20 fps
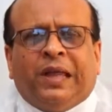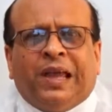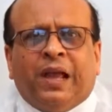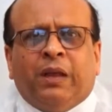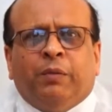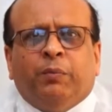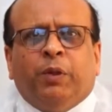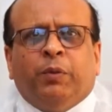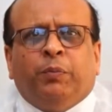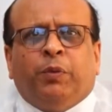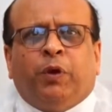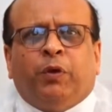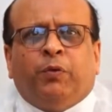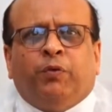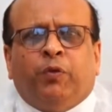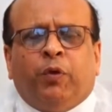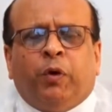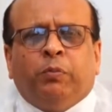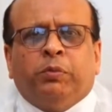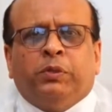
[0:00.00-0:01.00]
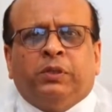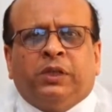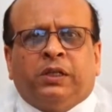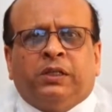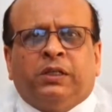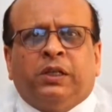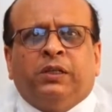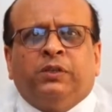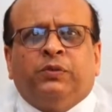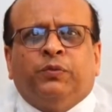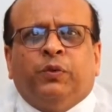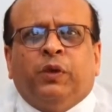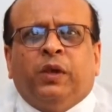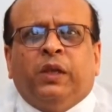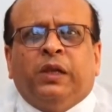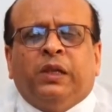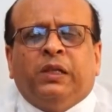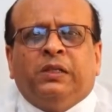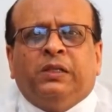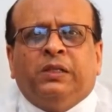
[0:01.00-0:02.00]
can be performed
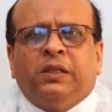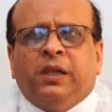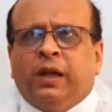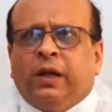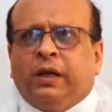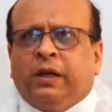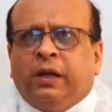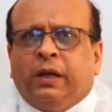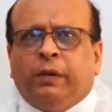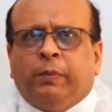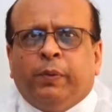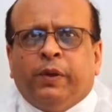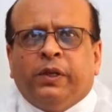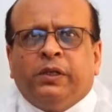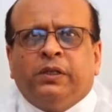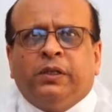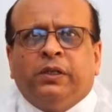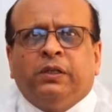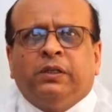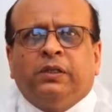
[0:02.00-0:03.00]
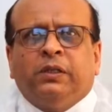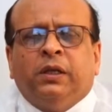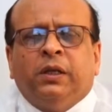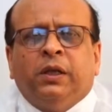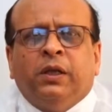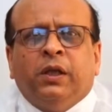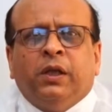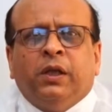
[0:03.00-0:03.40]
successfully in selected patients